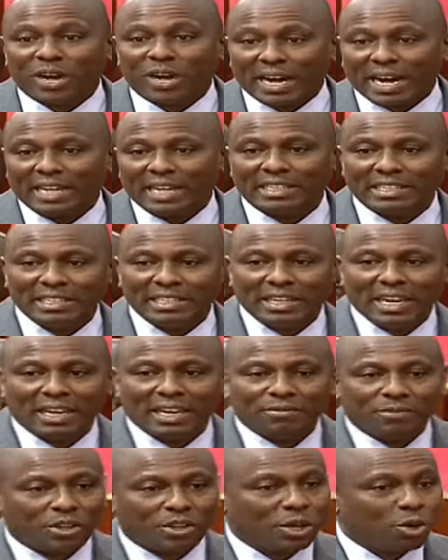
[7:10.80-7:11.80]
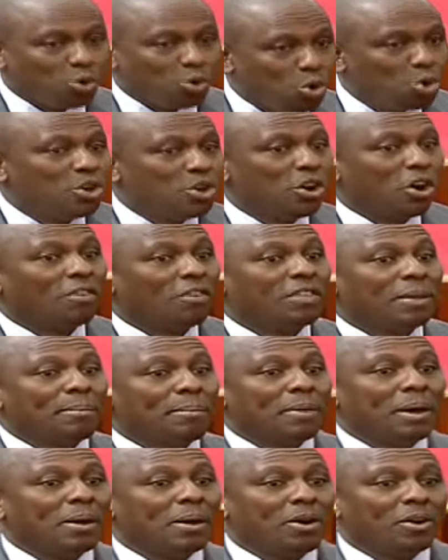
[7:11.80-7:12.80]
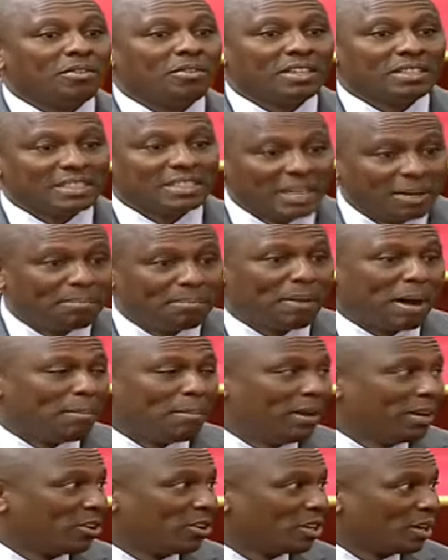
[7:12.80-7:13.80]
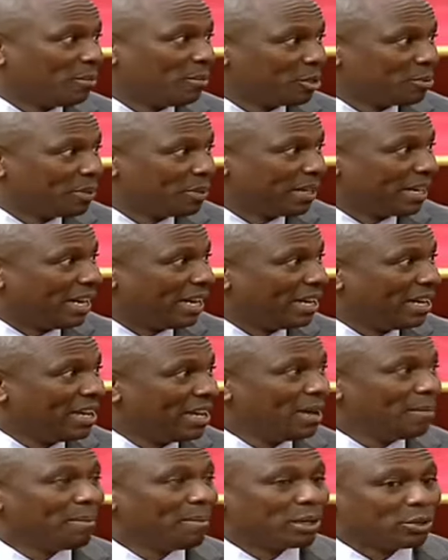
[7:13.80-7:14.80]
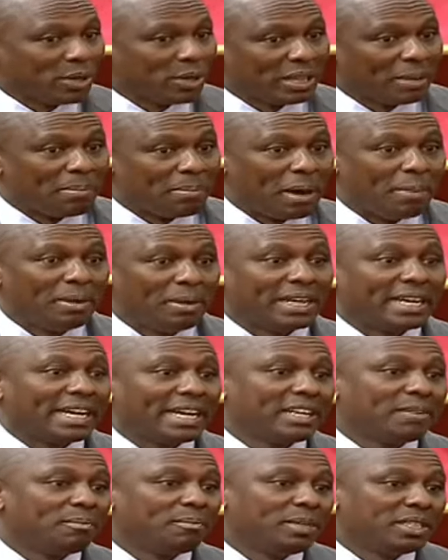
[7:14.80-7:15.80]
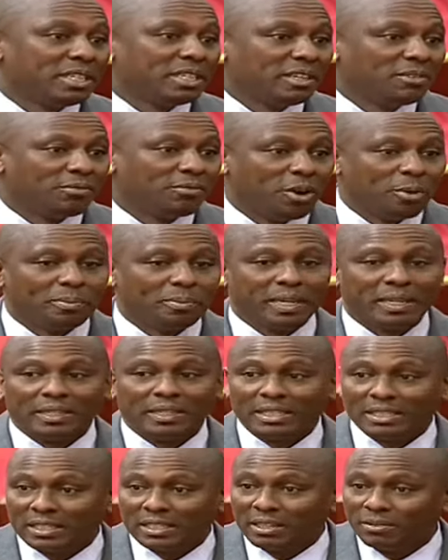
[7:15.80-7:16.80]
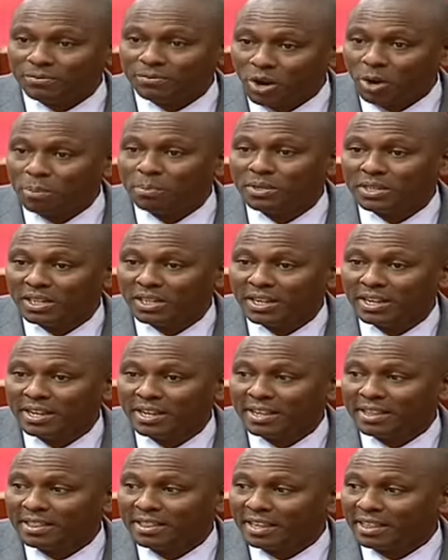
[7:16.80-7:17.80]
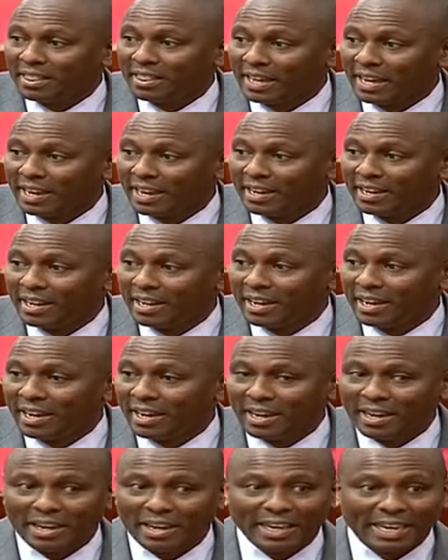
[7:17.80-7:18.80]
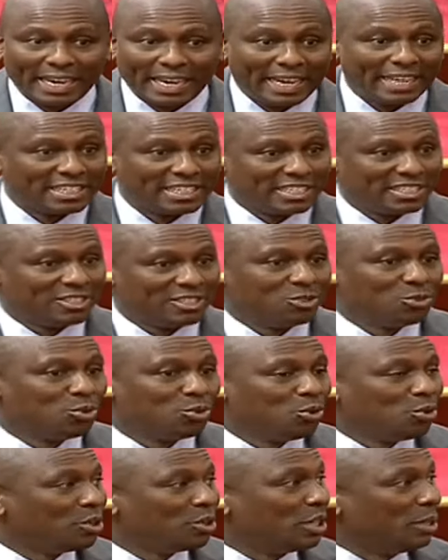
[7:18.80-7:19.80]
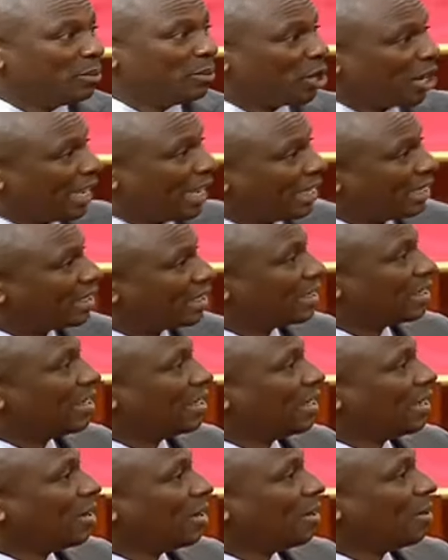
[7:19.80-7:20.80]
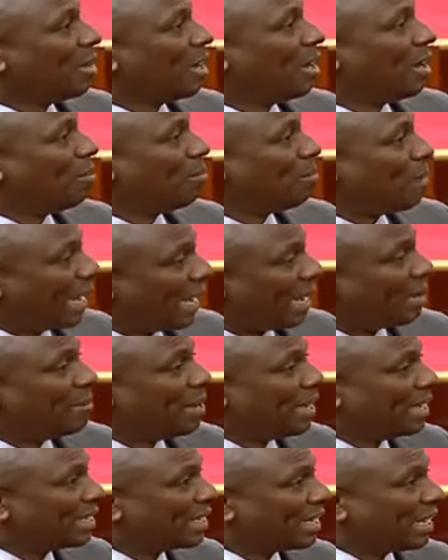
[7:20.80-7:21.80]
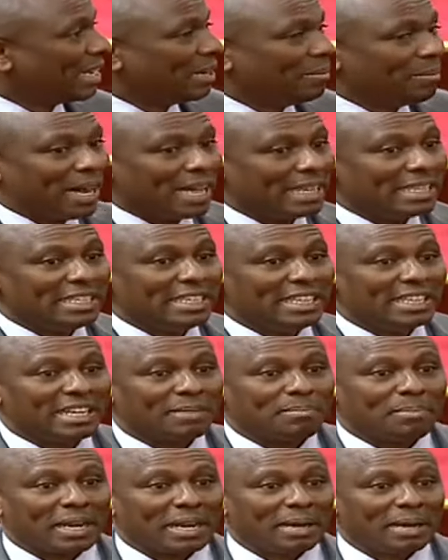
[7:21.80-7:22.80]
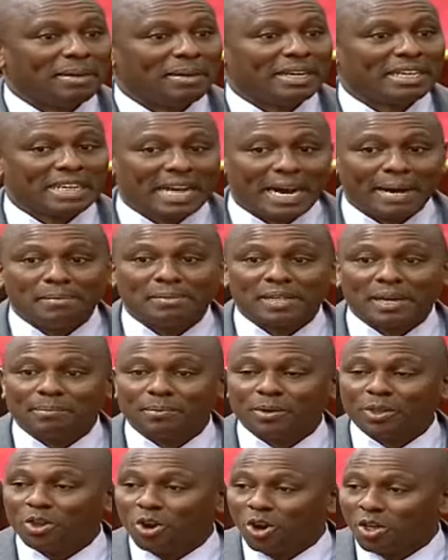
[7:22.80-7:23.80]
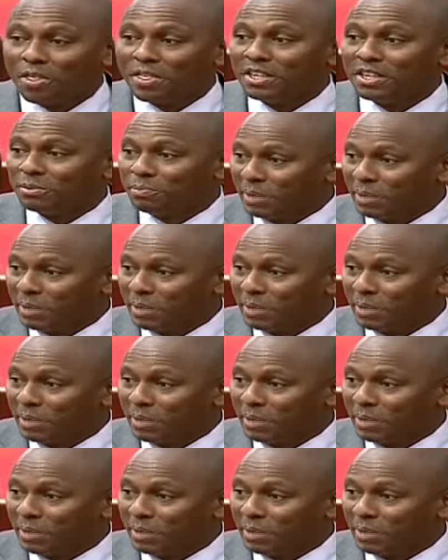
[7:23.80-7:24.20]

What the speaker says: our country and for the good of the same public, Honorable Speaker. But when the public get misinformed and disinformed, they then get to demonize Parliament and imagine that Parliament comes up with all these